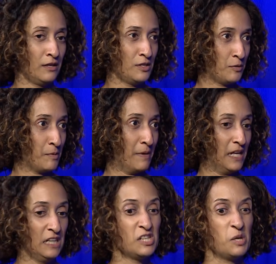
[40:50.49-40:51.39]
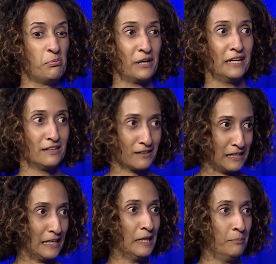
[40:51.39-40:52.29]
You're rebelling, you bring in your
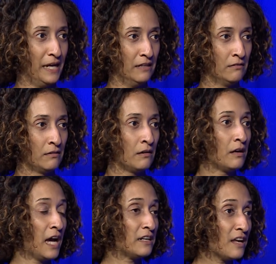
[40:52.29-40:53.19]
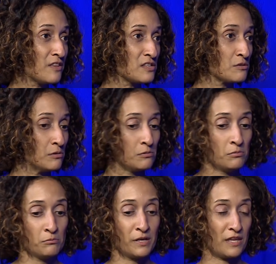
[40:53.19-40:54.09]
clicky pen. At another school,
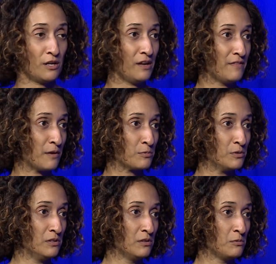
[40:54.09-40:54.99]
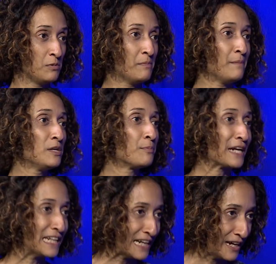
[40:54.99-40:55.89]
where they don't have that rule, well, maybe you
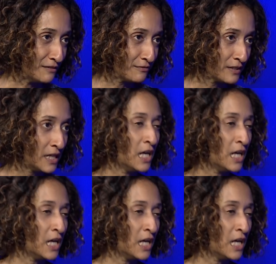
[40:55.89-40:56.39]
bring in a knife.